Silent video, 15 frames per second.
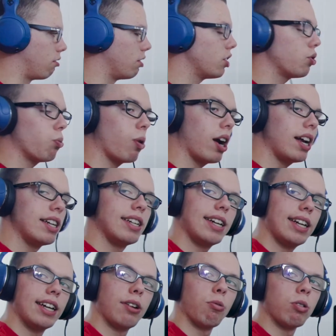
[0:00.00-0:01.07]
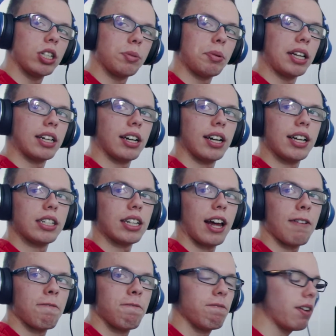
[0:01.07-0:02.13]
The reason why I didn't was because
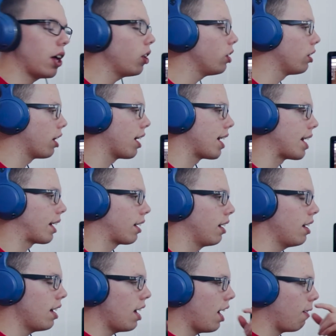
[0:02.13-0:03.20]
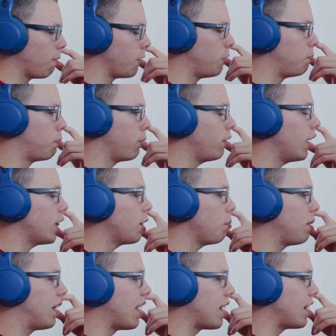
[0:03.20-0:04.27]
I felt like if you put it at the
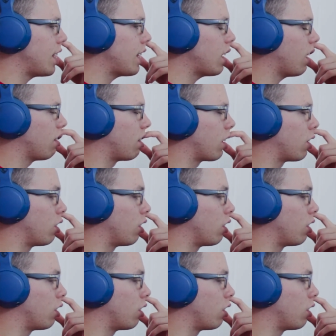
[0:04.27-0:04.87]
beginning of the